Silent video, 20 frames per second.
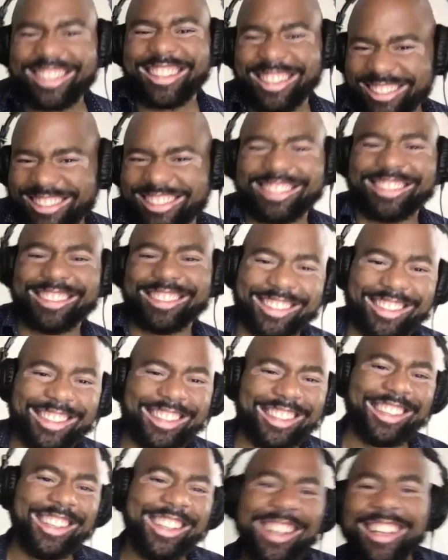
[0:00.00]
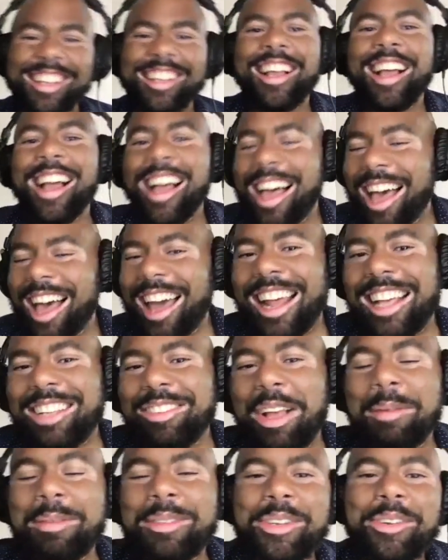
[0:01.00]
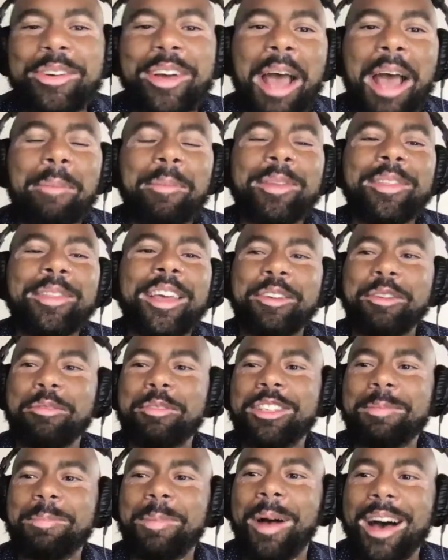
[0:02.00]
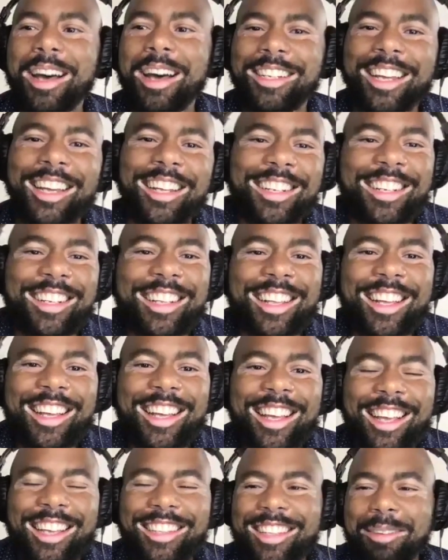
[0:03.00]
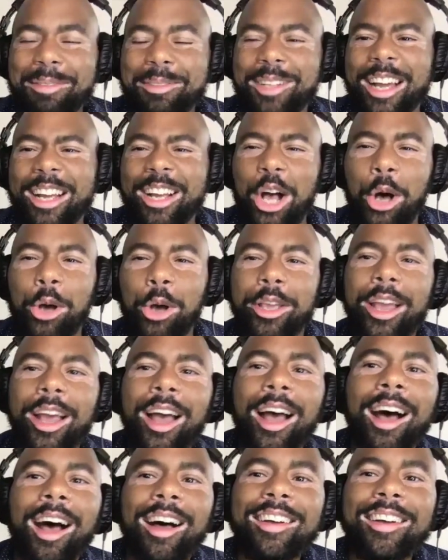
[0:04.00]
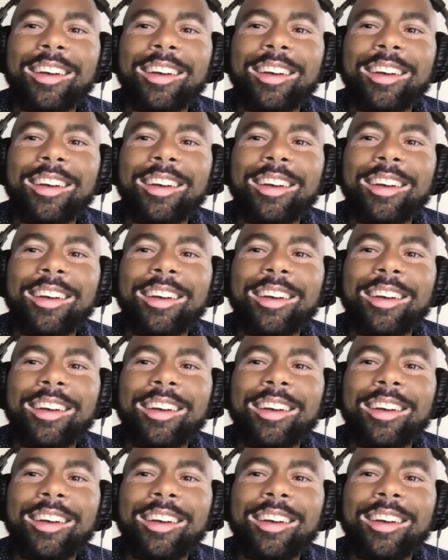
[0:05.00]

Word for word: do. Yeah. And that's why I'm so happy that you responded, because I was like, oh, yeah,